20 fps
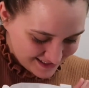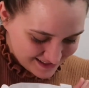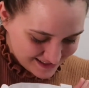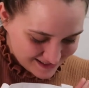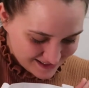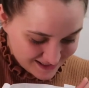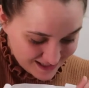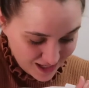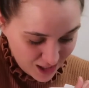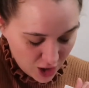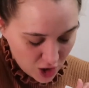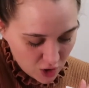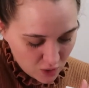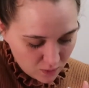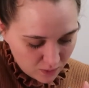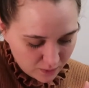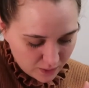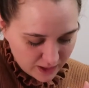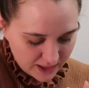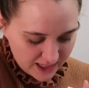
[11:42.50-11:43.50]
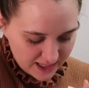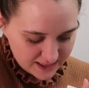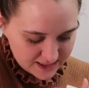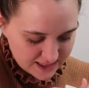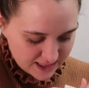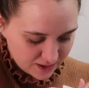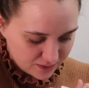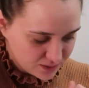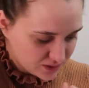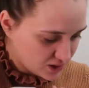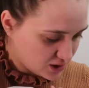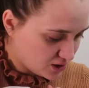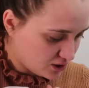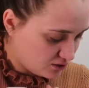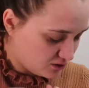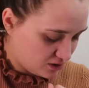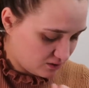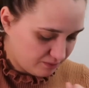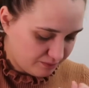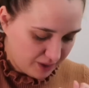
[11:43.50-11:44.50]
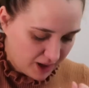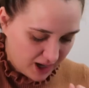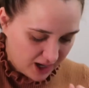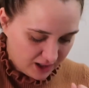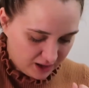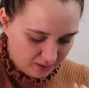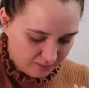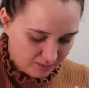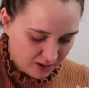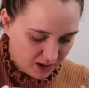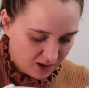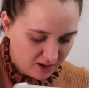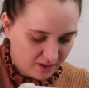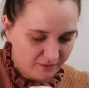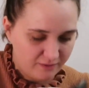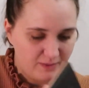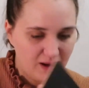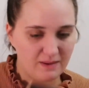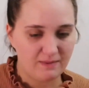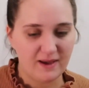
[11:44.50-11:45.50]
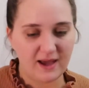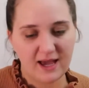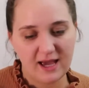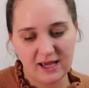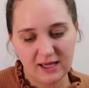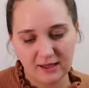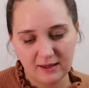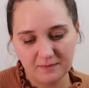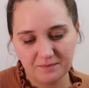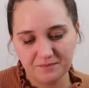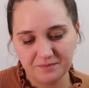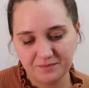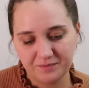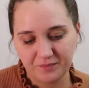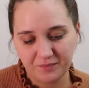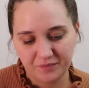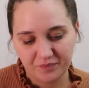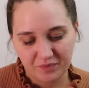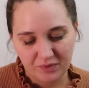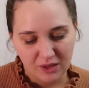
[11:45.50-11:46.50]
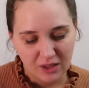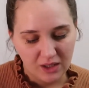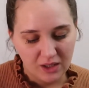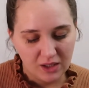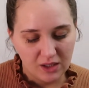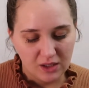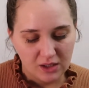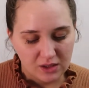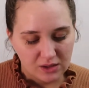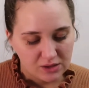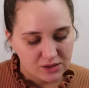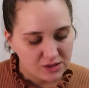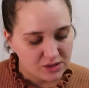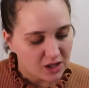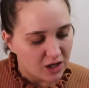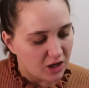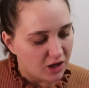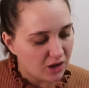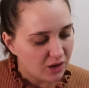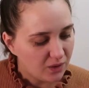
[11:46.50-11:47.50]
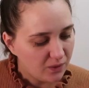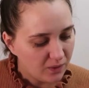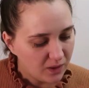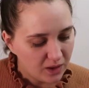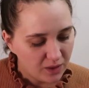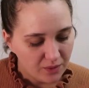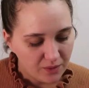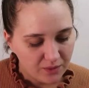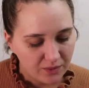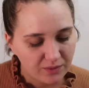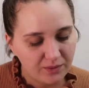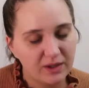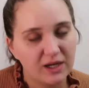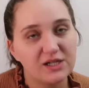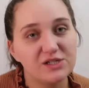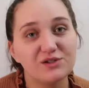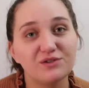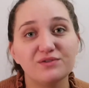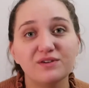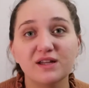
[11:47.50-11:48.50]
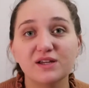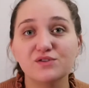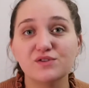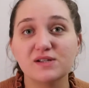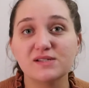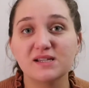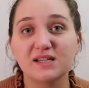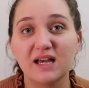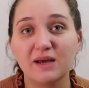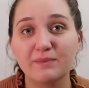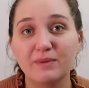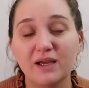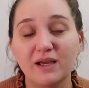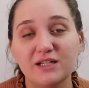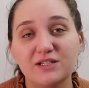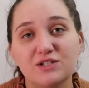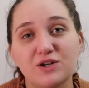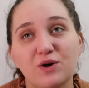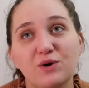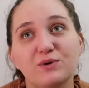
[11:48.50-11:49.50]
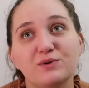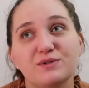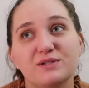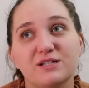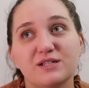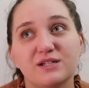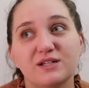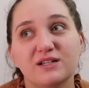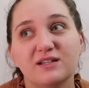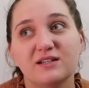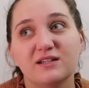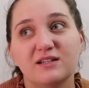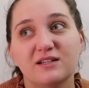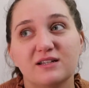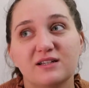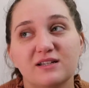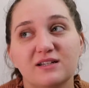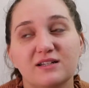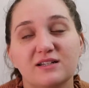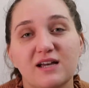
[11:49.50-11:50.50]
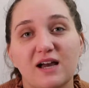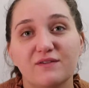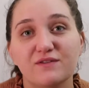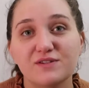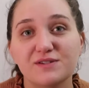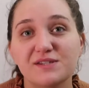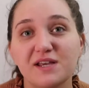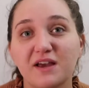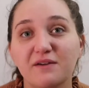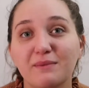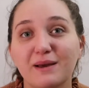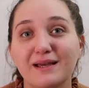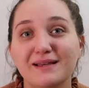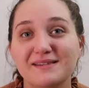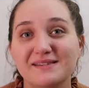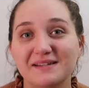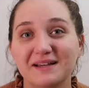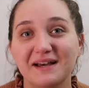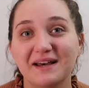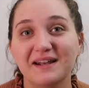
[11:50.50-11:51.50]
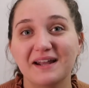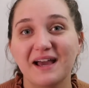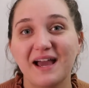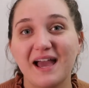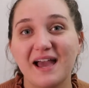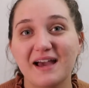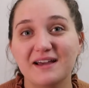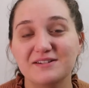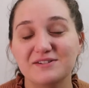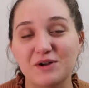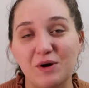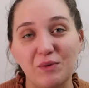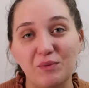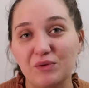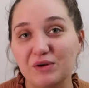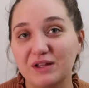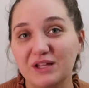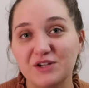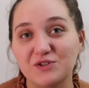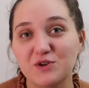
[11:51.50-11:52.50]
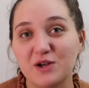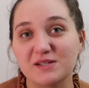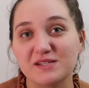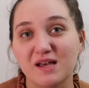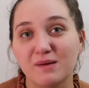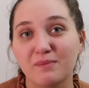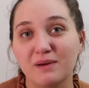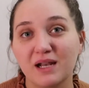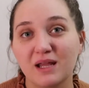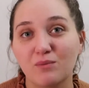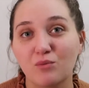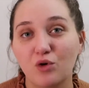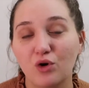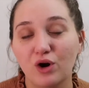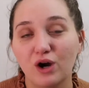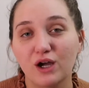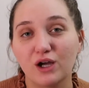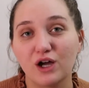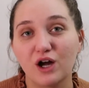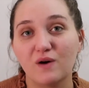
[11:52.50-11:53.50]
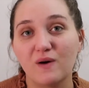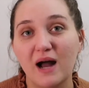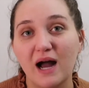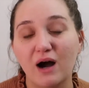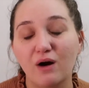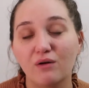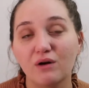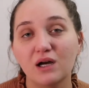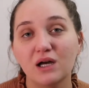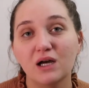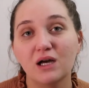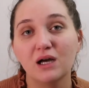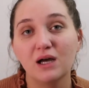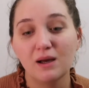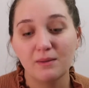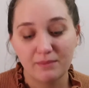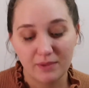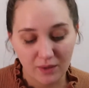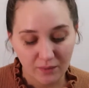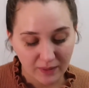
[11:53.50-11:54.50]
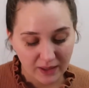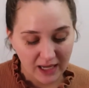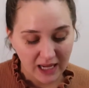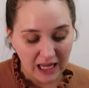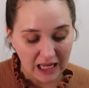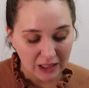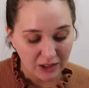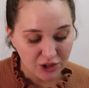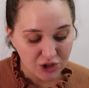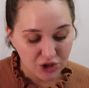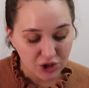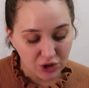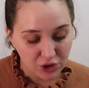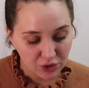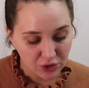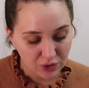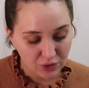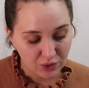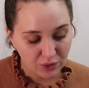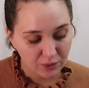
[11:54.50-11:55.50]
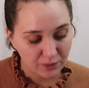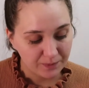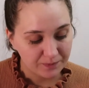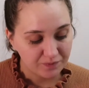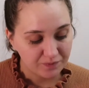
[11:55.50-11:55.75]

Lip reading: So we're getting down to the bottom of my bag. So when I do feel like dressing up, I don't, ever since I have my son, I don't really dress up anymore and go out. But when I do,